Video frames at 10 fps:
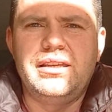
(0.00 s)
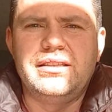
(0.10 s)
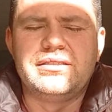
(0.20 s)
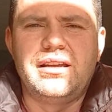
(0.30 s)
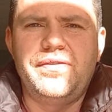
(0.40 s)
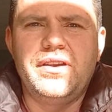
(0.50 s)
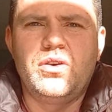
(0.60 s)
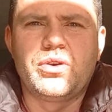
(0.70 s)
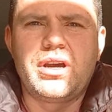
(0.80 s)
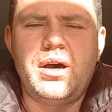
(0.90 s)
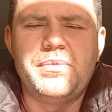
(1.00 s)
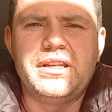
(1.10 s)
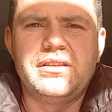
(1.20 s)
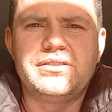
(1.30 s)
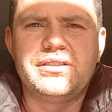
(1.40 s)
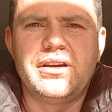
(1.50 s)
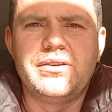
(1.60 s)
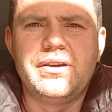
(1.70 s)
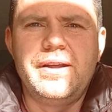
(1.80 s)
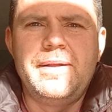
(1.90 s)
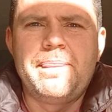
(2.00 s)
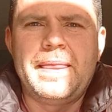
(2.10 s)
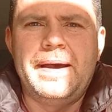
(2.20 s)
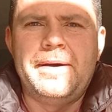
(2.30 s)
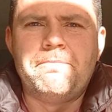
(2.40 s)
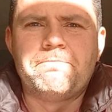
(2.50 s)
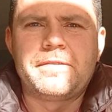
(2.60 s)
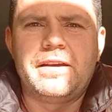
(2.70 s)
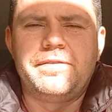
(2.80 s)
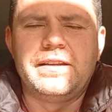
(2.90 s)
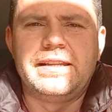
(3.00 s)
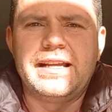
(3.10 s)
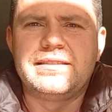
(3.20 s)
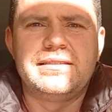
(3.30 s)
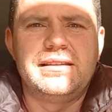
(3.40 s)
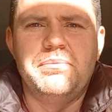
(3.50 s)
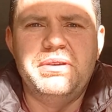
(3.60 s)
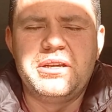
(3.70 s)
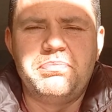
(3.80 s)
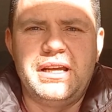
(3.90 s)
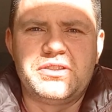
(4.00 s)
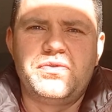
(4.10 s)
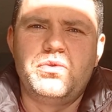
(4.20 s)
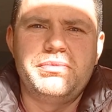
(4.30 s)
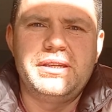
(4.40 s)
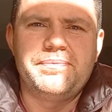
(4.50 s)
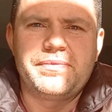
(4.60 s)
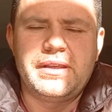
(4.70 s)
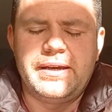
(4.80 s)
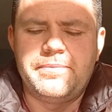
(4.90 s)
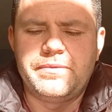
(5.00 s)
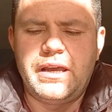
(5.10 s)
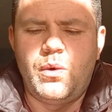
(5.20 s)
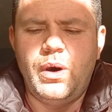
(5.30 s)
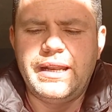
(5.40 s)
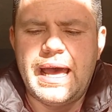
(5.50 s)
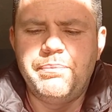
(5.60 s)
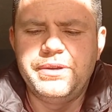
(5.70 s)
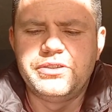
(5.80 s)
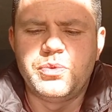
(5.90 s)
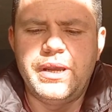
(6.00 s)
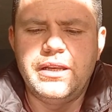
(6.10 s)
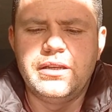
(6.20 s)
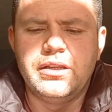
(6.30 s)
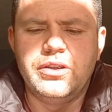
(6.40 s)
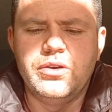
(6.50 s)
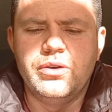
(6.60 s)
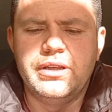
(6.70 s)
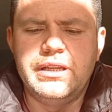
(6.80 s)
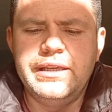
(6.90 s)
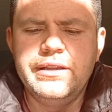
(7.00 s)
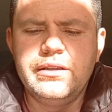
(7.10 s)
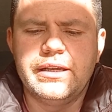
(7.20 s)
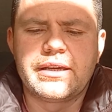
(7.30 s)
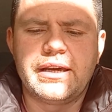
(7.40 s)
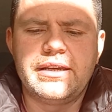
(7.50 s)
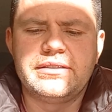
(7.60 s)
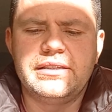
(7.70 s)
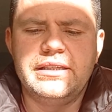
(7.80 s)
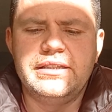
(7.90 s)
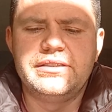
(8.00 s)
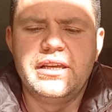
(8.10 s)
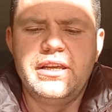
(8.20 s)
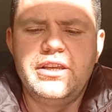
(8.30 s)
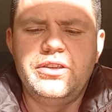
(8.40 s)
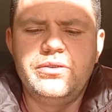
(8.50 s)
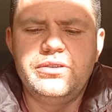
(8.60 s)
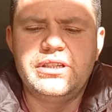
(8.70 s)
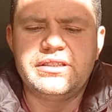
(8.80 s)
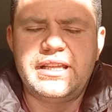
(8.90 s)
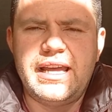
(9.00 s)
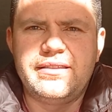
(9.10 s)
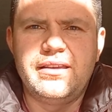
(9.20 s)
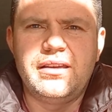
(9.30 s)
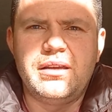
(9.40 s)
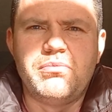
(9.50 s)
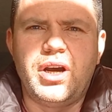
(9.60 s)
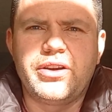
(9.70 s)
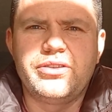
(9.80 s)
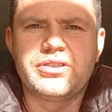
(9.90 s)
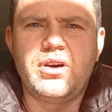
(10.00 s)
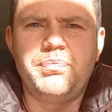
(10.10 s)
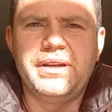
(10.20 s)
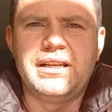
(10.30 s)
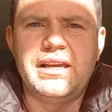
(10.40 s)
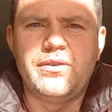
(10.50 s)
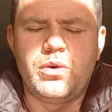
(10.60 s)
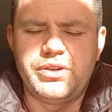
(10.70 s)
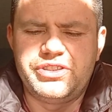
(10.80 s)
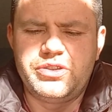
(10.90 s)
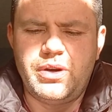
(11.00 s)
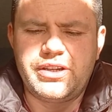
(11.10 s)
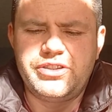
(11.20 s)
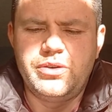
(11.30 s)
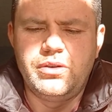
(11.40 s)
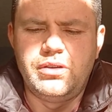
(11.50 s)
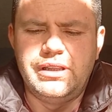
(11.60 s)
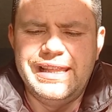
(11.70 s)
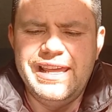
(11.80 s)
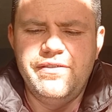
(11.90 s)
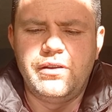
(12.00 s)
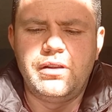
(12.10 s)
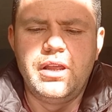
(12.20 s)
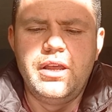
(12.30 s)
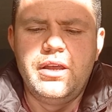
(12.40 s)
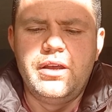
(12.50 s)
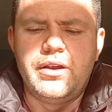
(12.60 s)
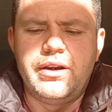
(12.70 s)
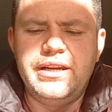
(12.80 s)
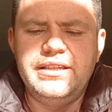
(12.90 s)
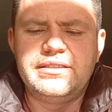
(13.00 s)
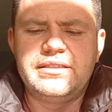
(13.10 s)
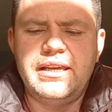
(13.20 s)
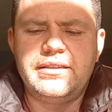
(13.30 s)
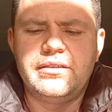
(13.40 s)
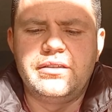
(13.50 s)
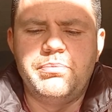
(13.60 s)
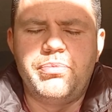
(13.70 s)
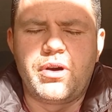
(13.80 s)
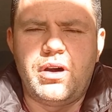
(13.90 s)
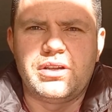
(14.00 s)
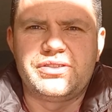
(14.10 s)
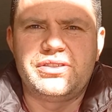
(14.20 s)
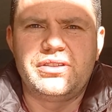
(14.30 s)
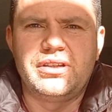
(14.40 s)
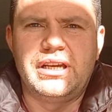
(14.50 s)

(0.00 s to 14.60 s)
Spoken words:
is nothing uncommon. So I think that's a big plus for me. Now, what happens when you anneal a case is you just at a microscopic level or a structural level reset the brass